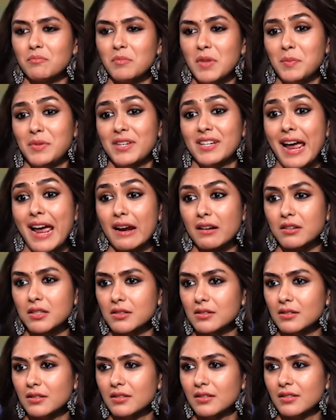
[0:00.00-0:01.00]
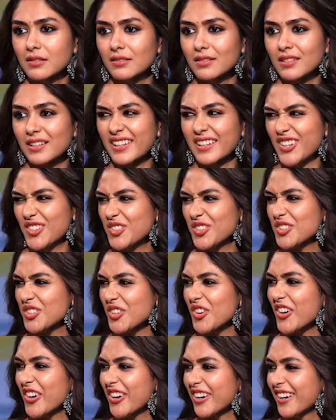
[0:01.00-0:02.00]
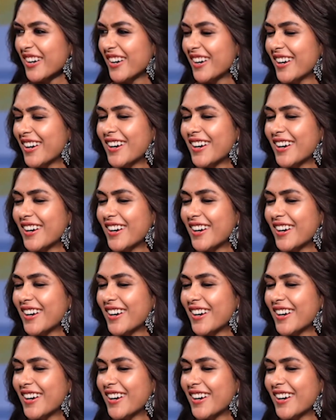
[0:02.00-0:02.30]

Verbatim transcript: maybe an actor like, are you sure?